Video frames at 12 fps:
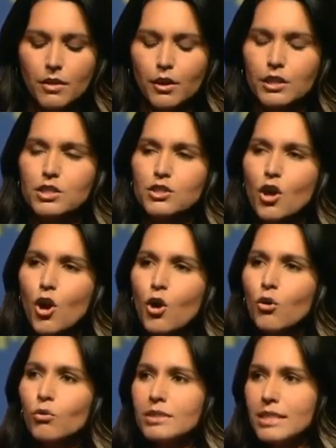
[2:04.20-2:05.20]
There is
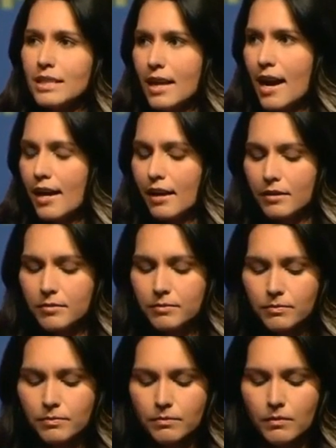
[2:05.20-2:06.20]
no denying
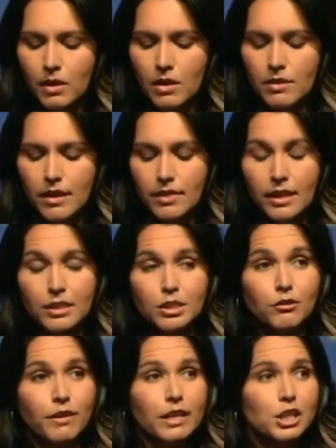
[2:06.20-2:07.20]
that the
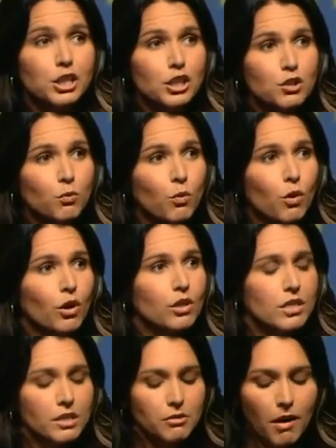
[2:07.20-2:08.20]
interventionist
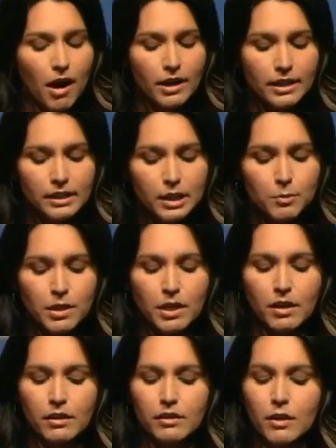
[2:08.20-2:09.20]
wars in Iraq and
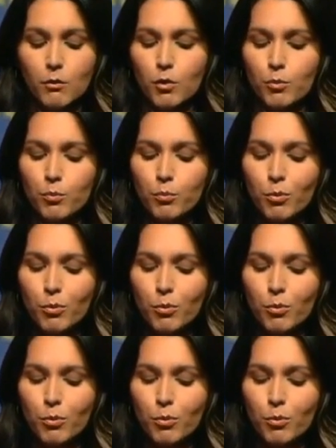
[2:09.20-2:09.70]
Libya that were